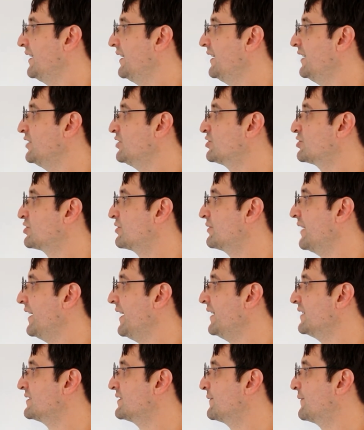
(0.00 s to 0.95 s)
It
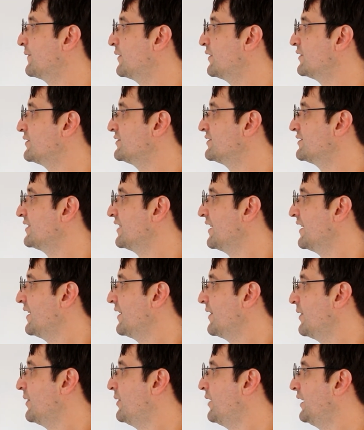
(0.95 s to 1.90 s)
transfers the